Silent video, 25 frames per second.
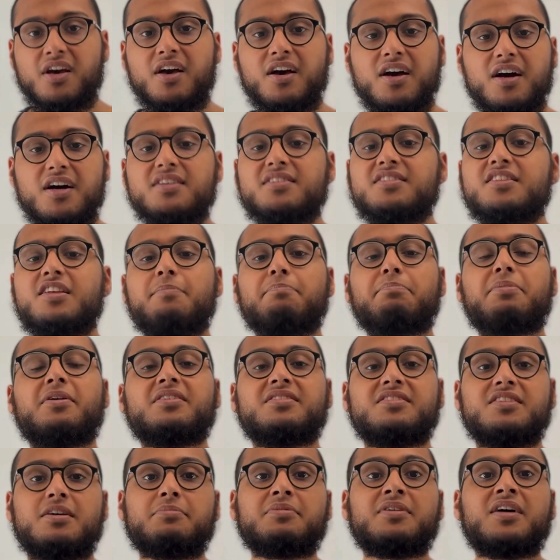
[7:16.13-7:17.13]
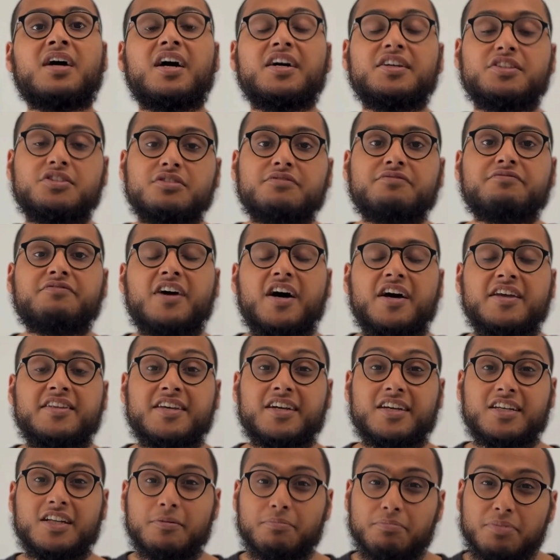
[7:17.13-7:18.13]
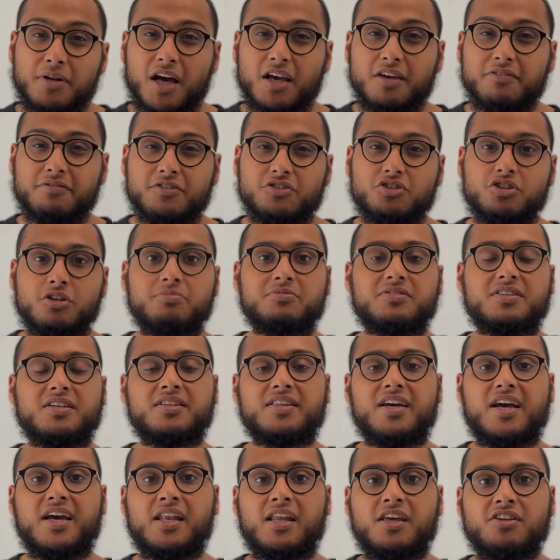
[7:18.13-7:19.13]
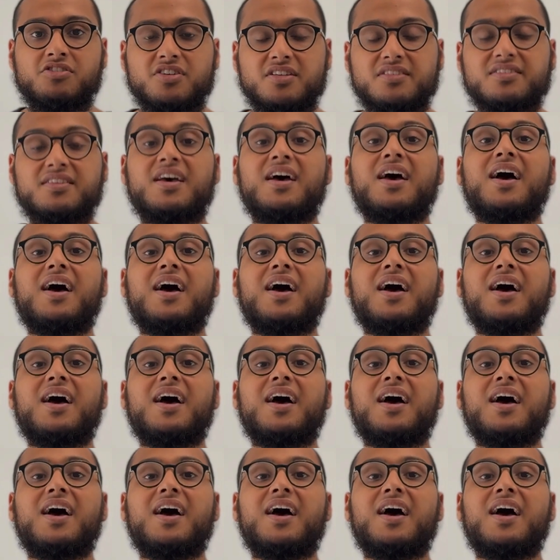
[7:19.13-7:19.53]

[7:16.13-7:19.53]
a step-by-step guide to finding and applying for jobs in the NHS,